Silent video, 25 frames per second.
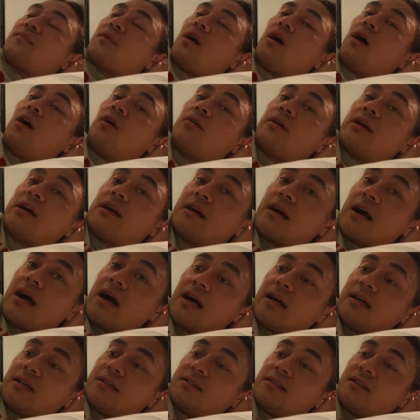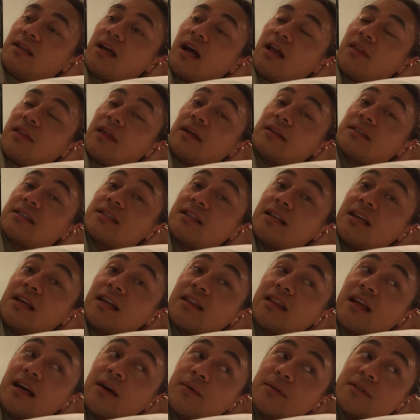Okay guys, yeah, that's
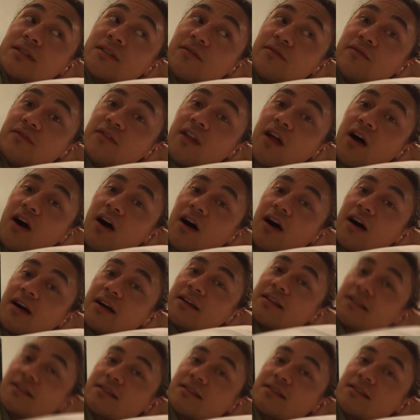it. That was the vlog.